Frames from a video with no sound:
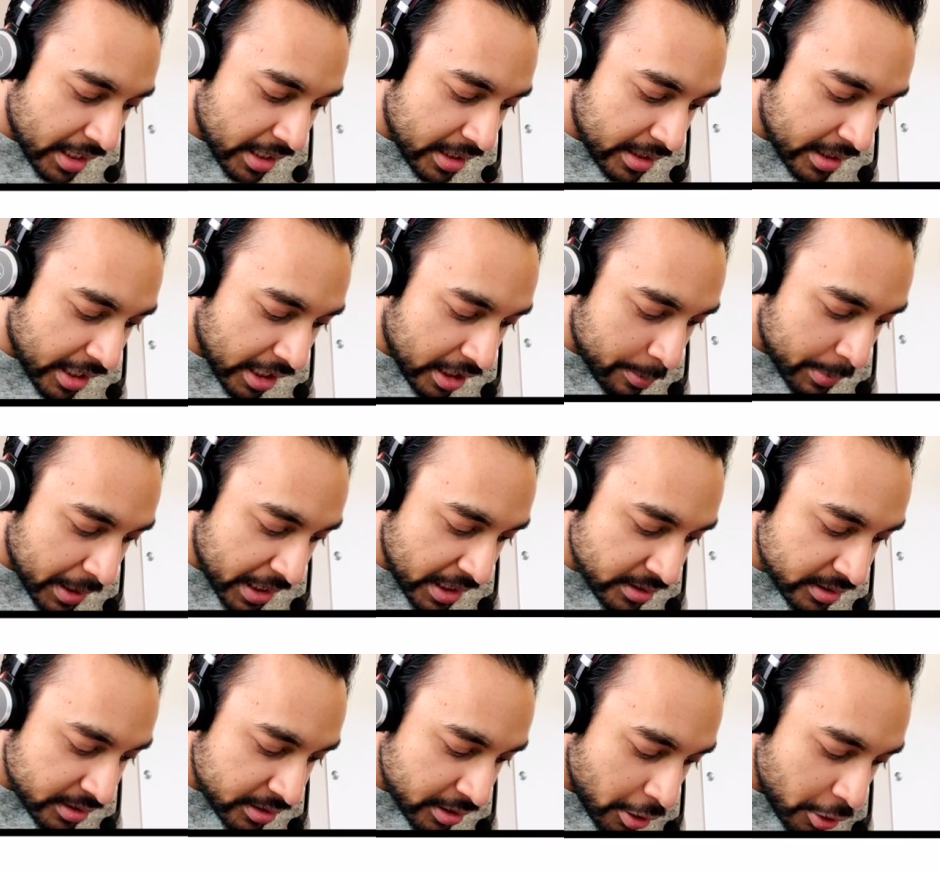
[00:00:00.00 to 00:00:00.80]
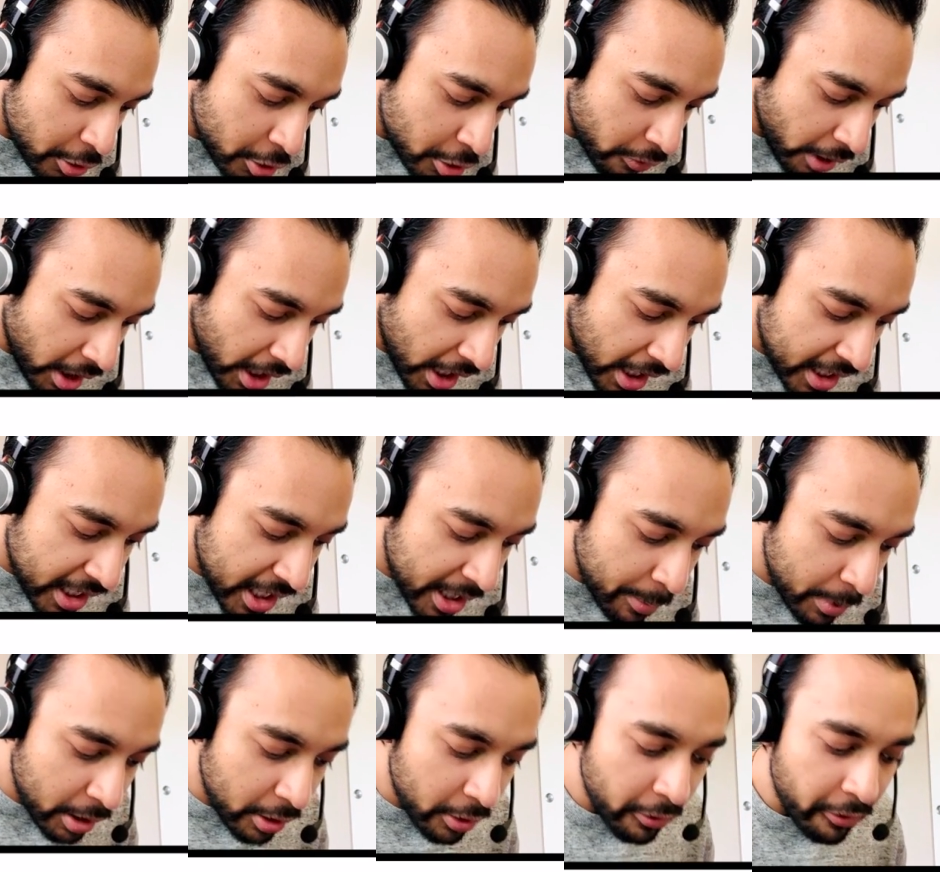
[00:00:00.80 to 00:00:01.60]
That means you are
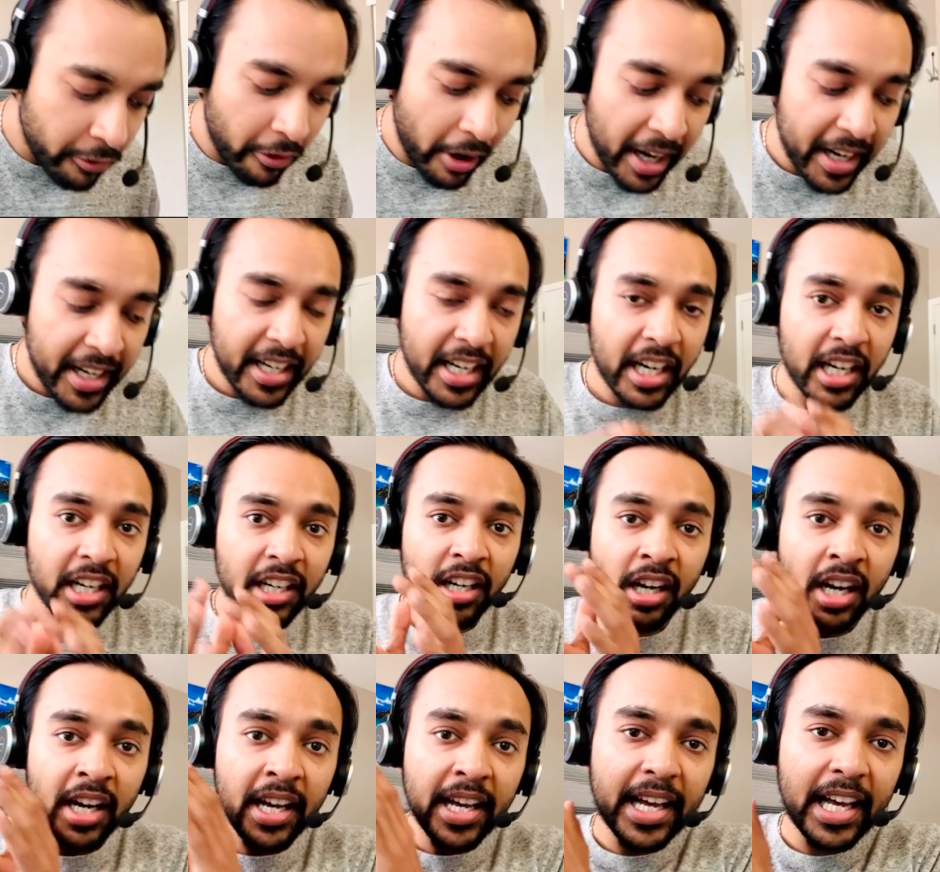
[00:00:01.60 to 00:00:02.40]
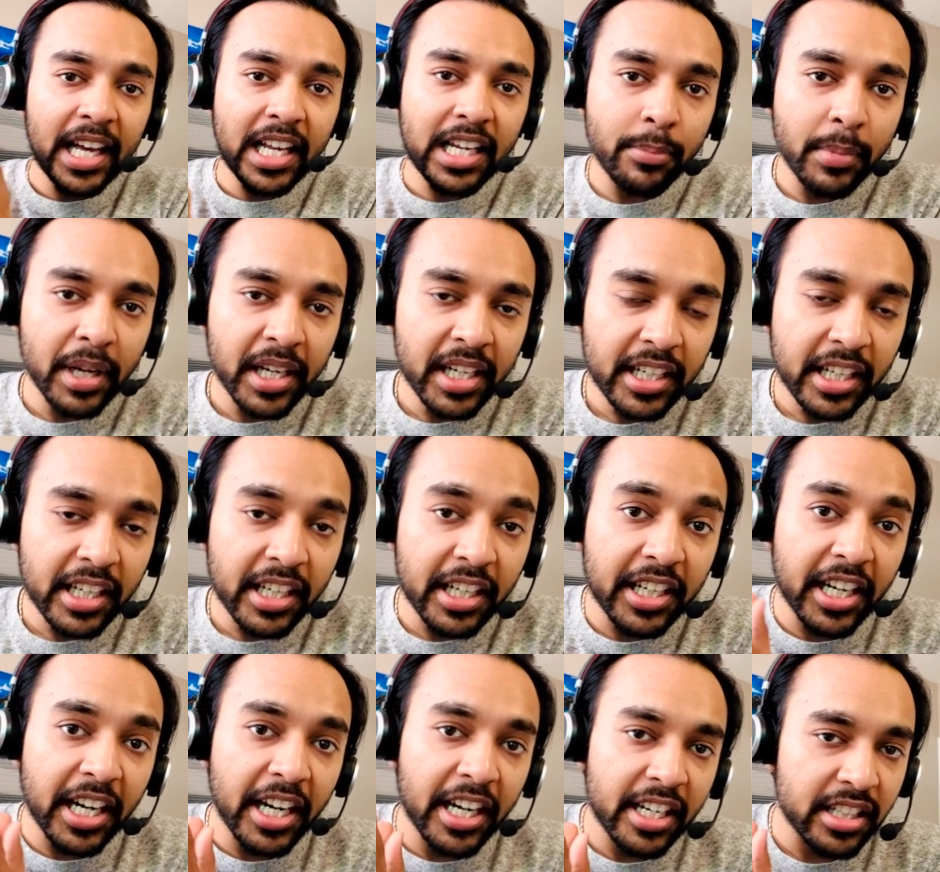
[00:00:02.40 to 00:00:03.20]
unable to find an element
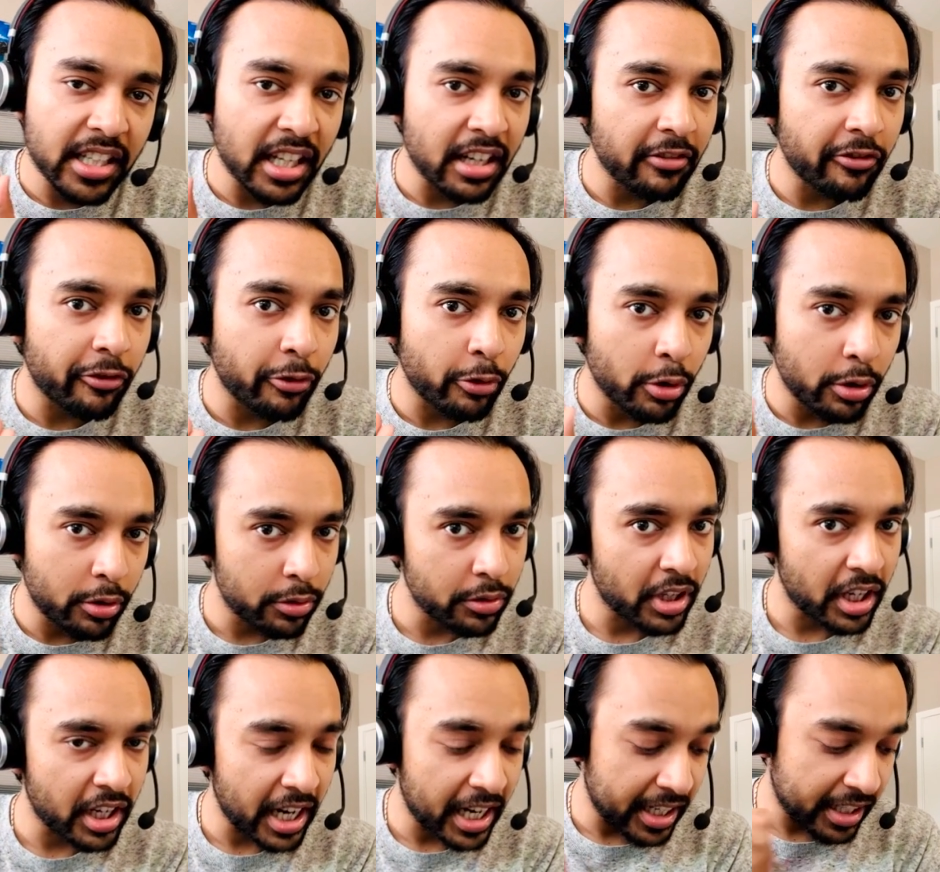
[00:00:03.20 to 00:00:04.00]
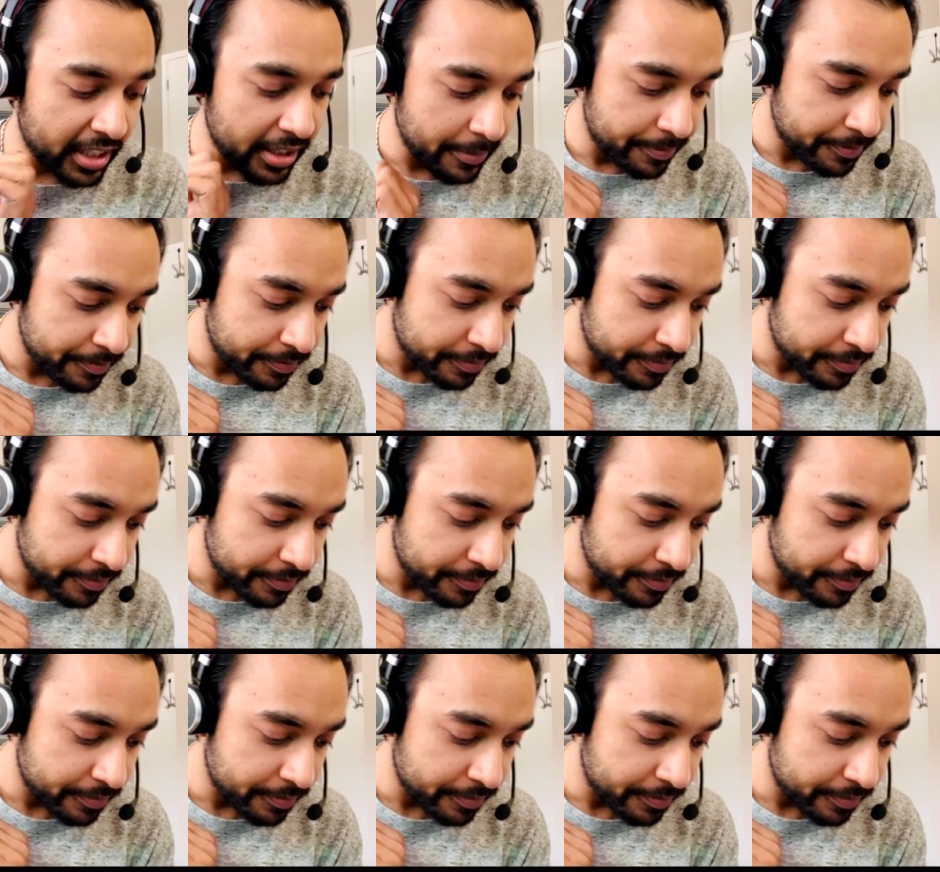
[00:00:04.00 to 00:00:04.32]
greater than 4 to the right.